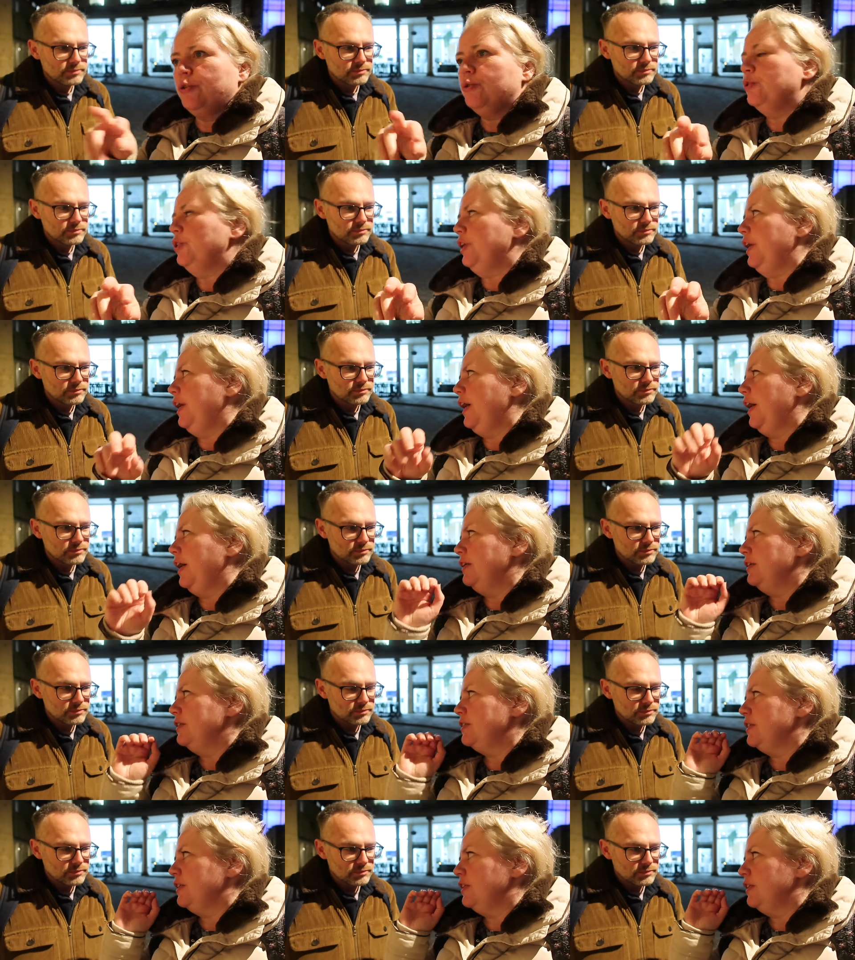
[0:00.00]
Speaker 1: corner,
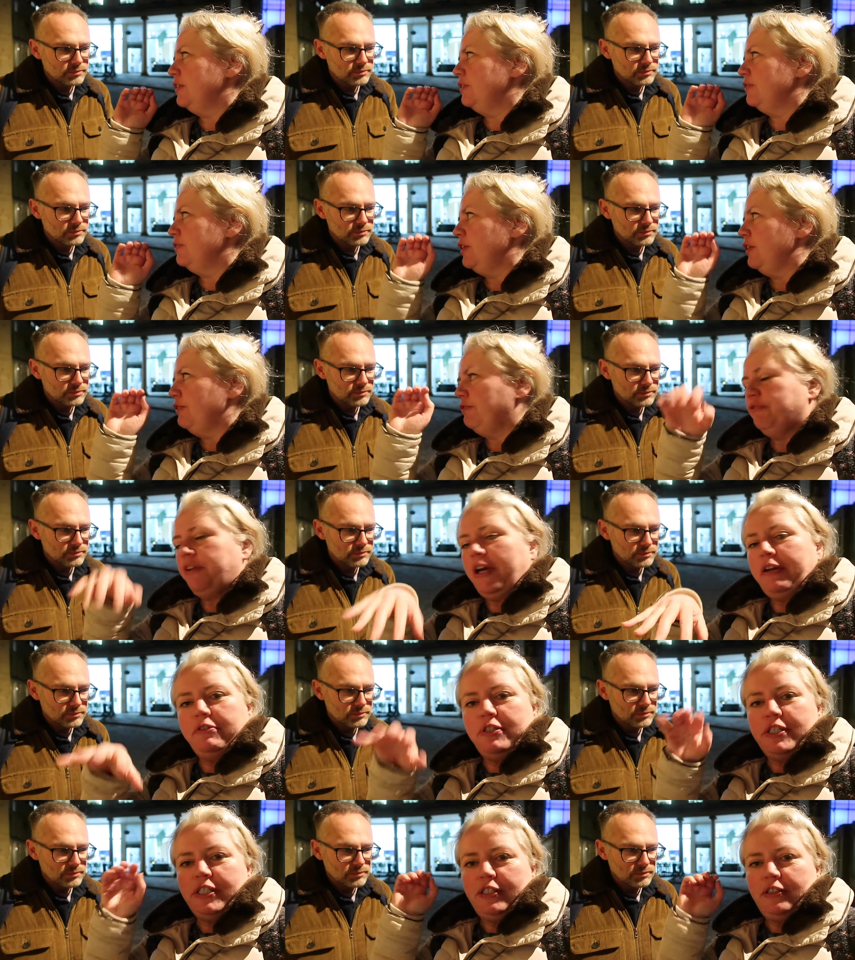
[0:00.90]
and a, uh, a
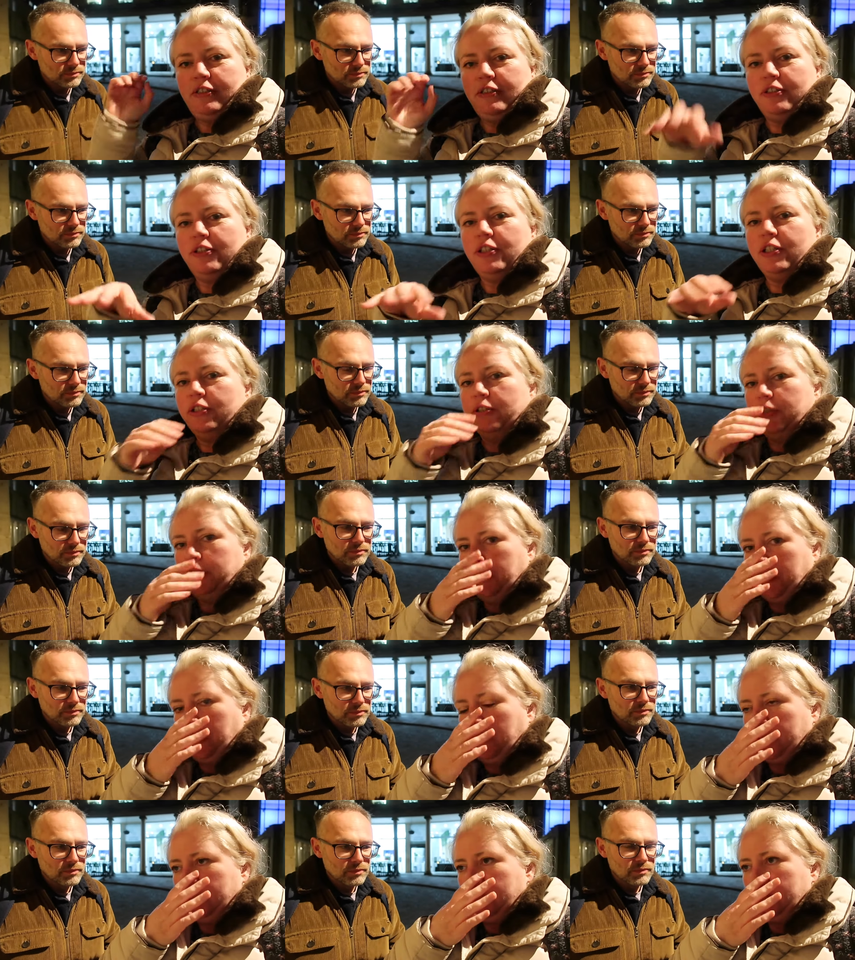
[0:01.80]
fountain that you can
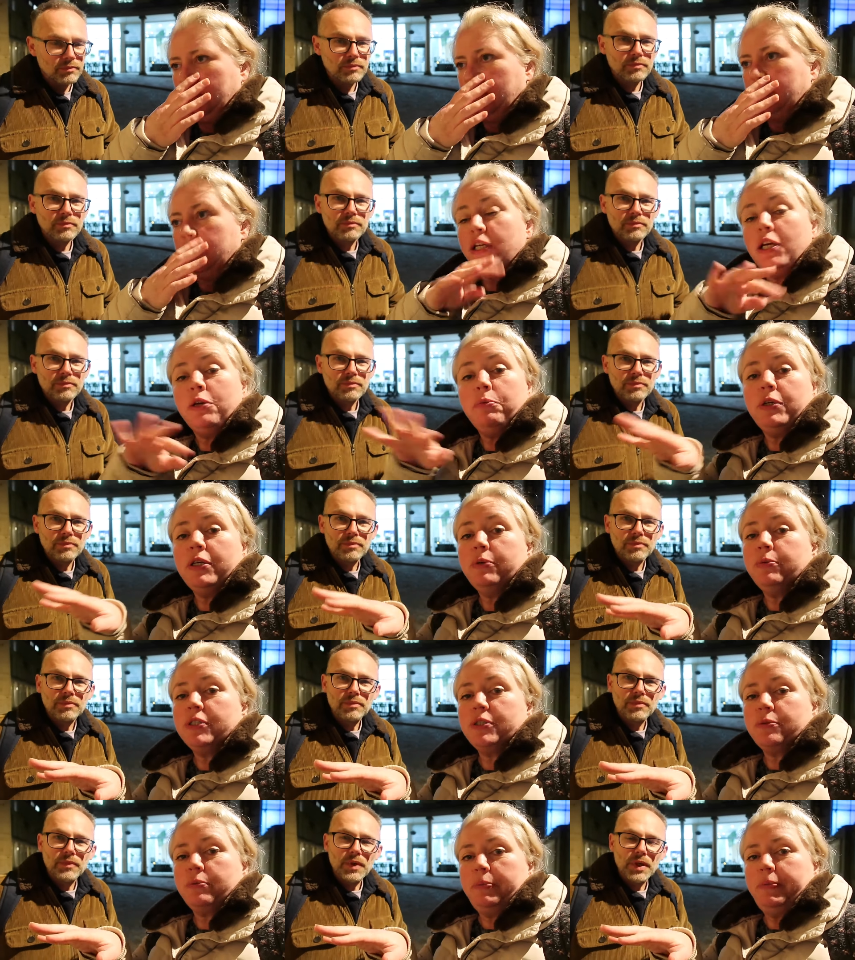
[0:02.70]
go under. Nobody
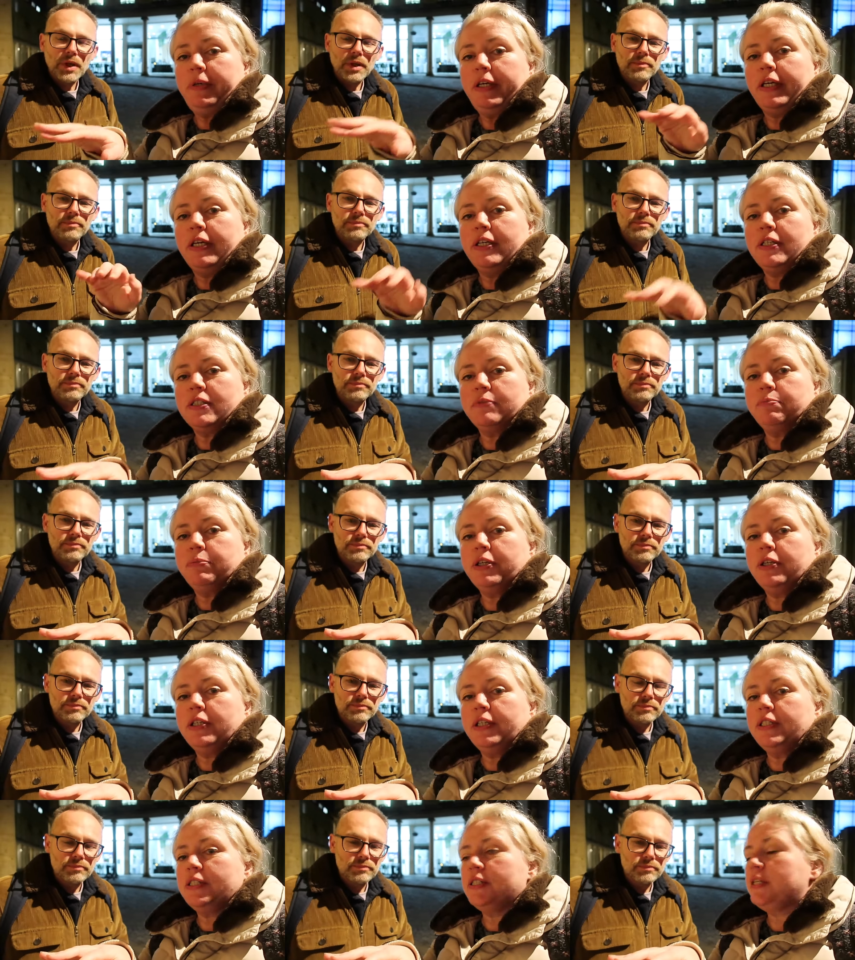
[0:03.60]
was swimming, it's
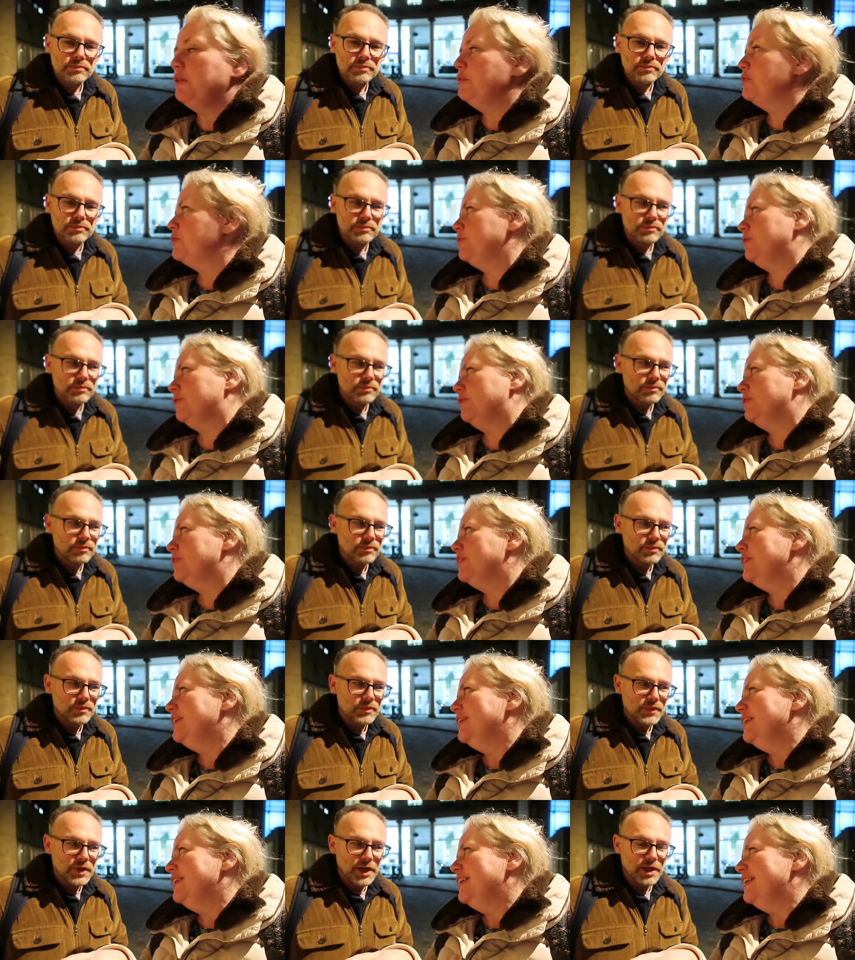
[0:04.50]
purely social.
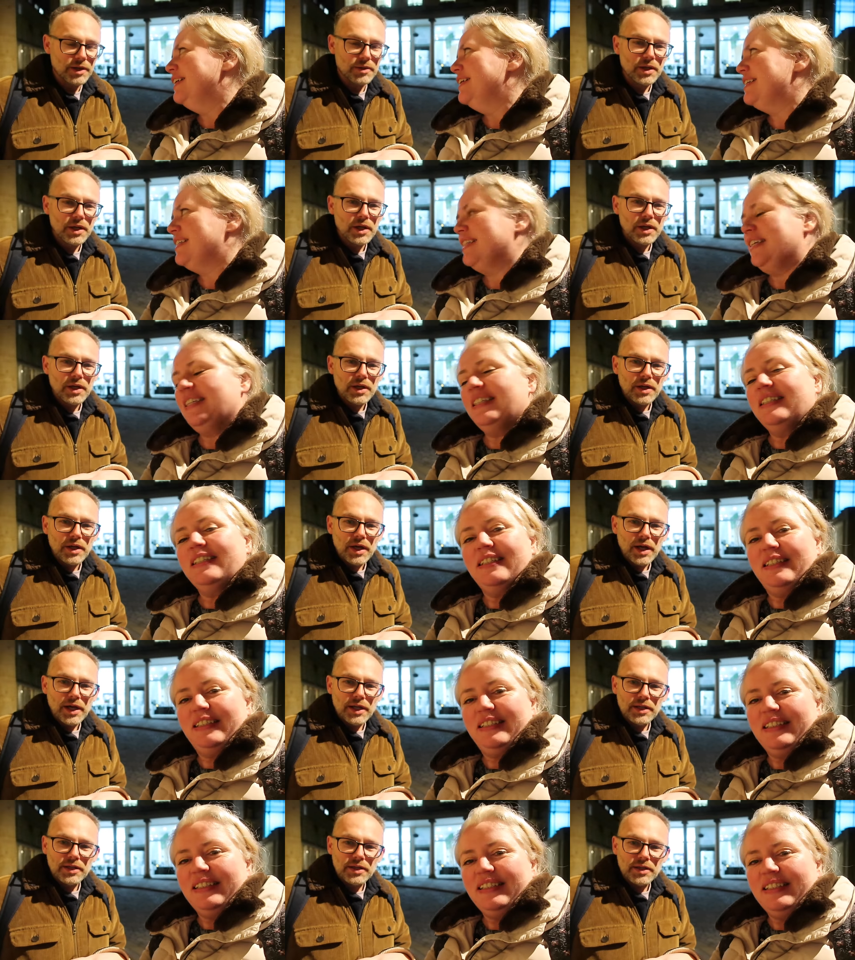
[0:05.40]
Speaker 2: Yeah, isn't it?
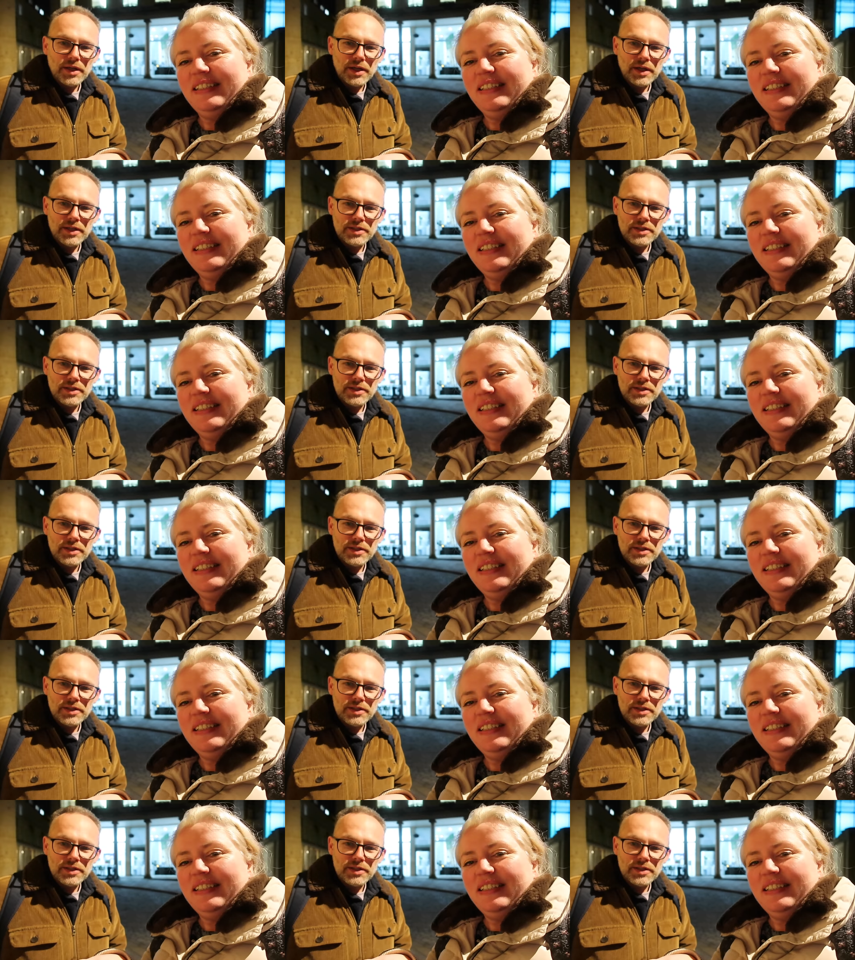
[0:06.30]
And